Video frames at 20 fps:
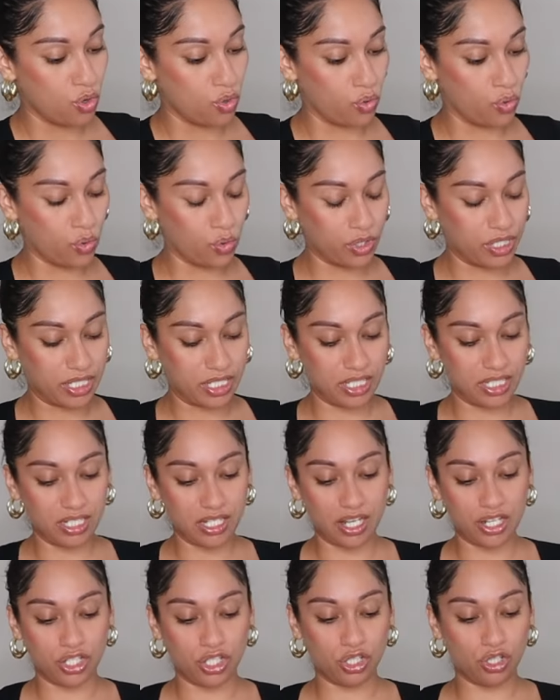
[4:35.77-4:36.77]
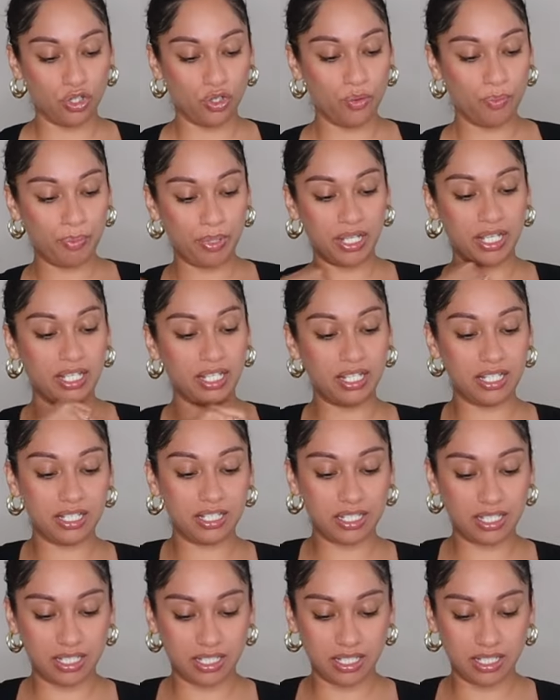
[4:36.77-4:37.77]
Ooh, this is a
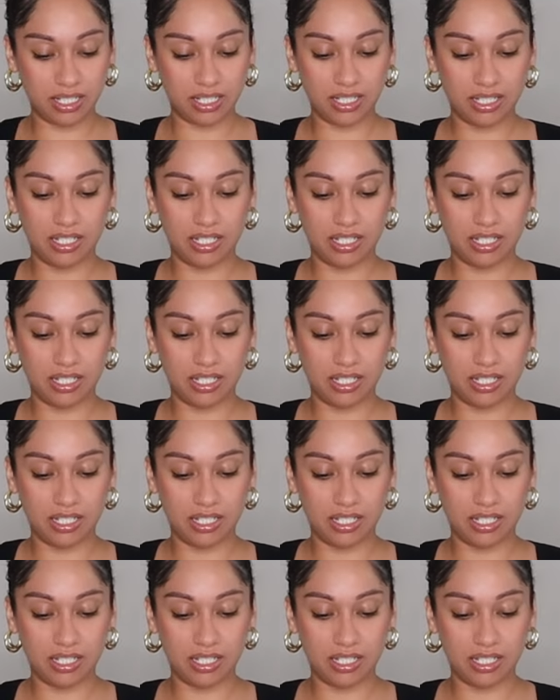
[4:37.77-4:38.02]
two-piece.